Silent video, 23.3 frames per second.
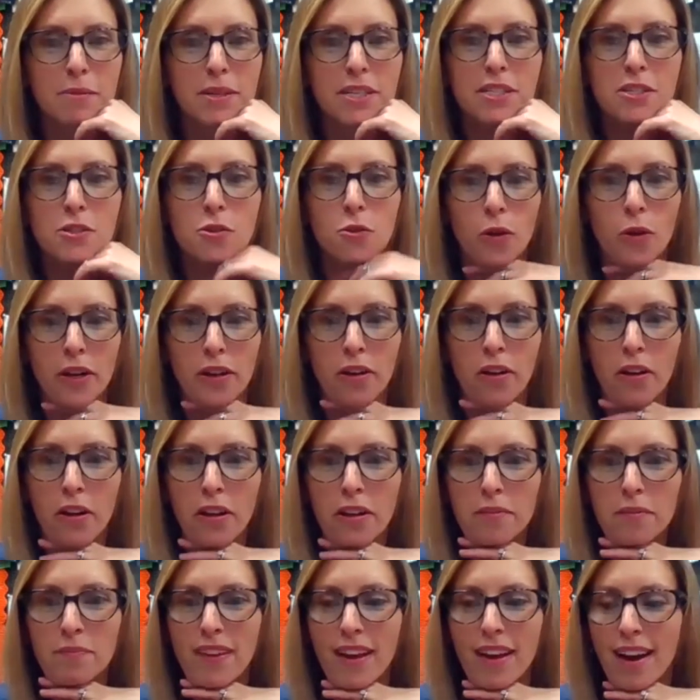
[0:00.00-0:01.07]
Miss
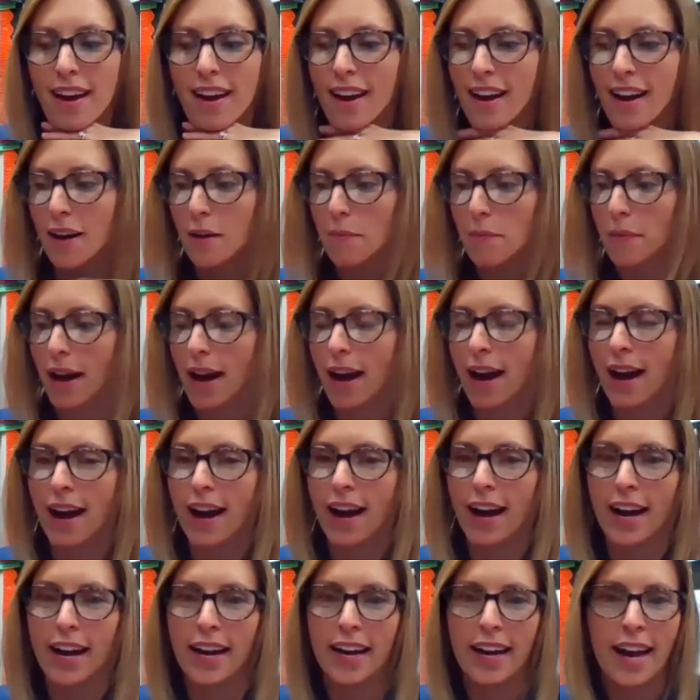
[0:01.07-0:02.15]
Doyle.
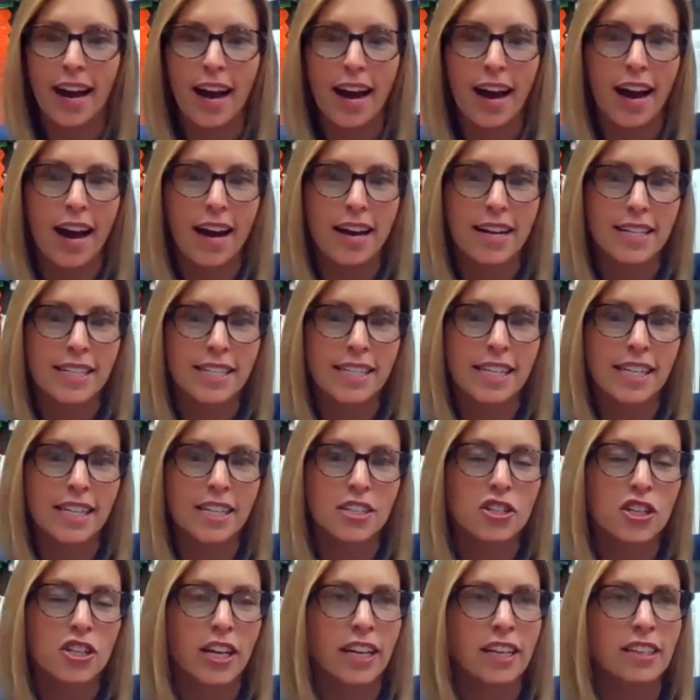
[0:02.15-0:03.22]
I
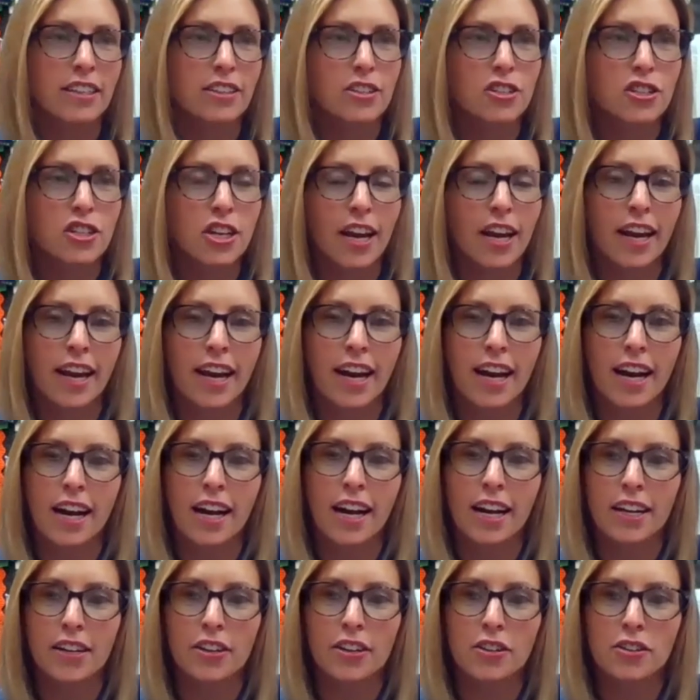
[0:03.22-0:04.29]
teach English
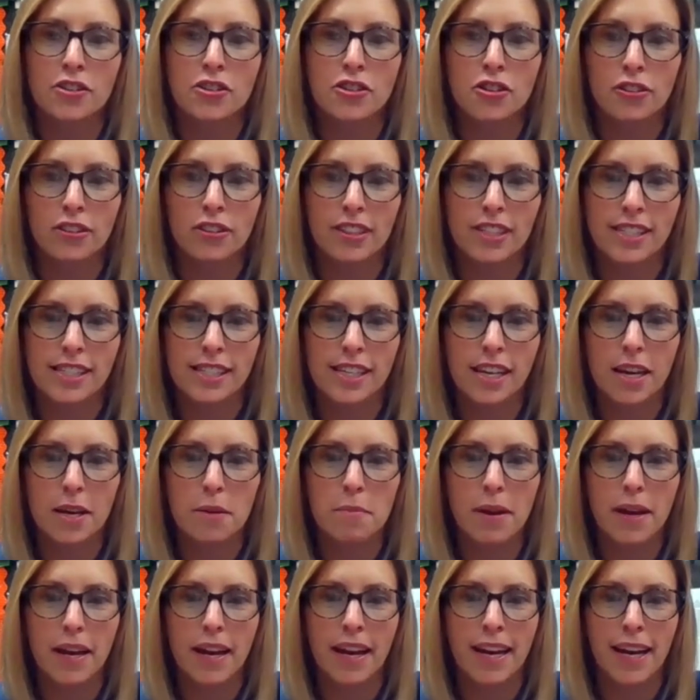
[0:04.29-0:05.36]
and
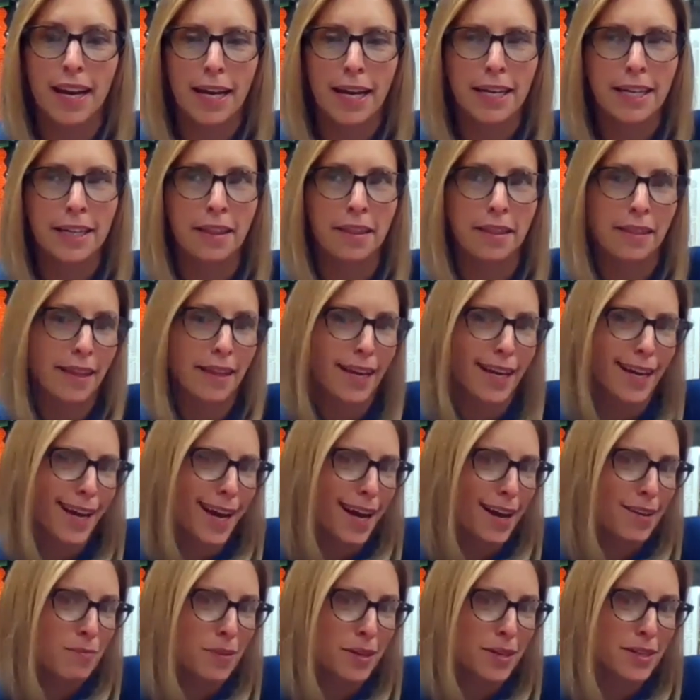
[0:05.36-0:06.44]
journalism, and I think
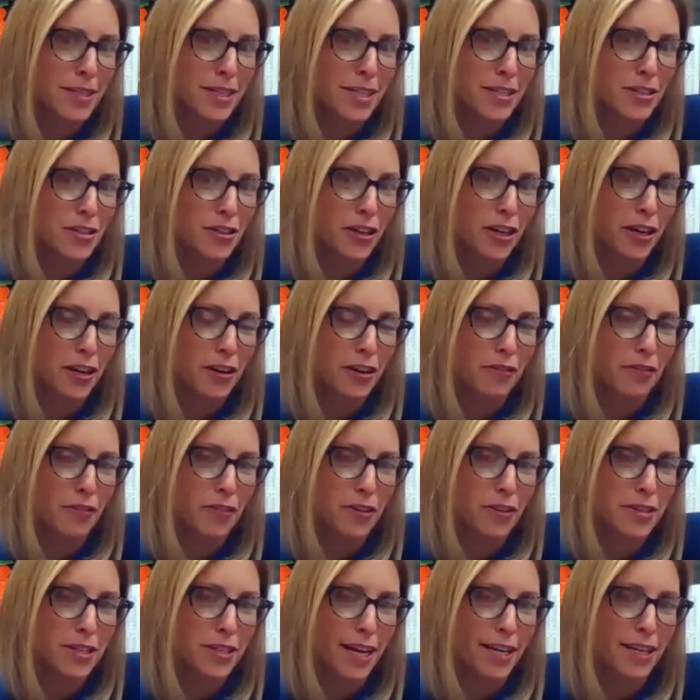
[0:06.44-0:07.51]
I've been teaching here
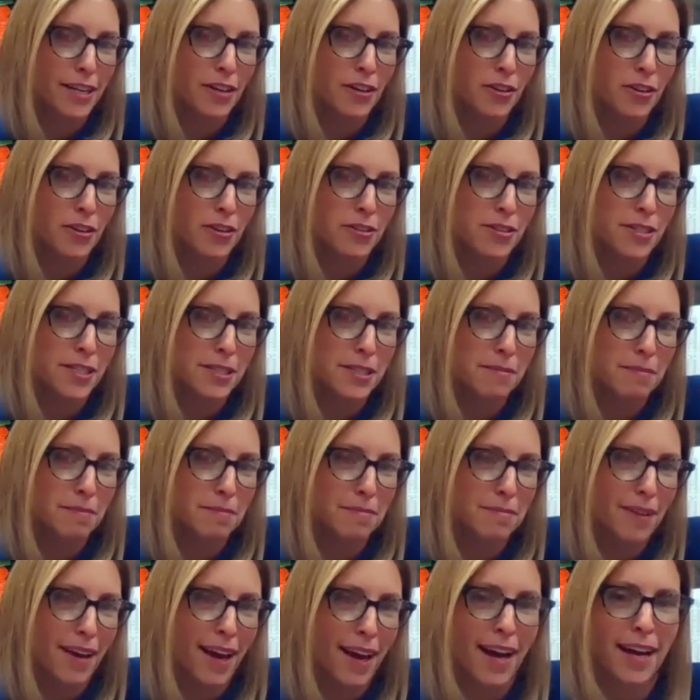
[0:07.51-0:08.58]
for 10 years.
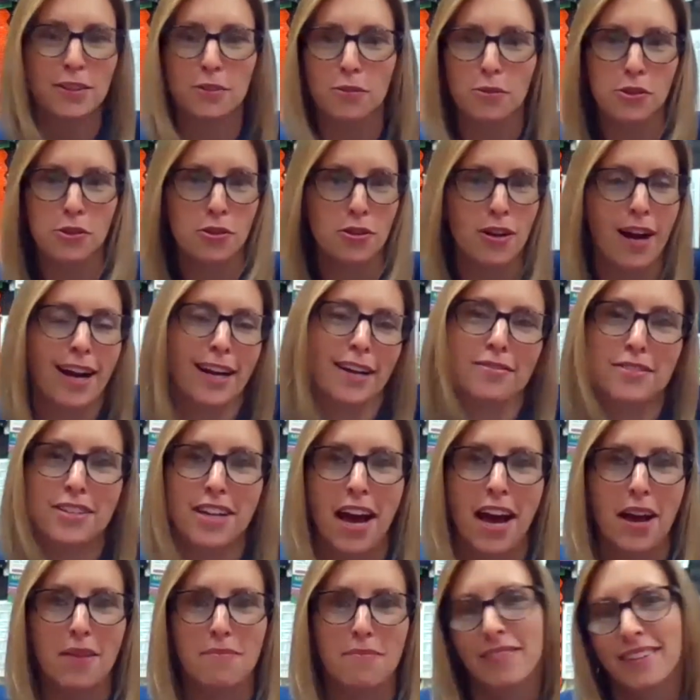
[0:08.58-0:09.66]
I lose track of
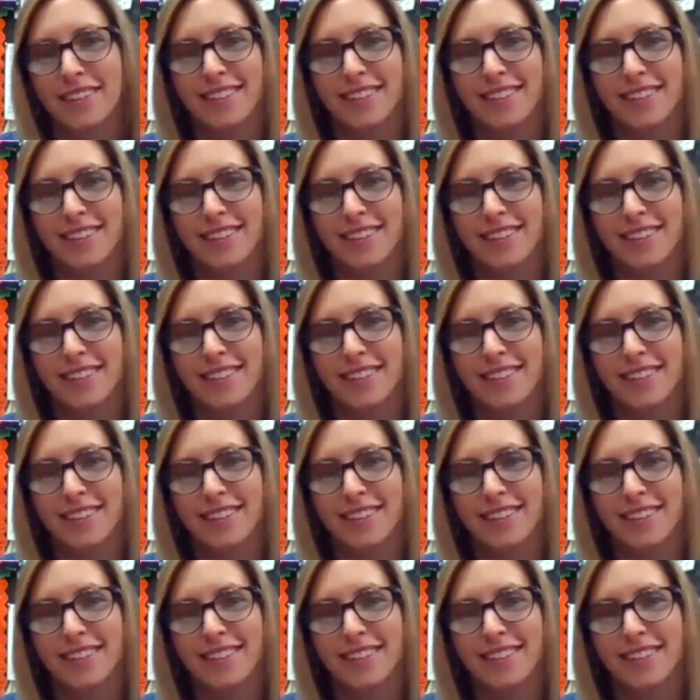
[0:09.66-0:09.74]
time.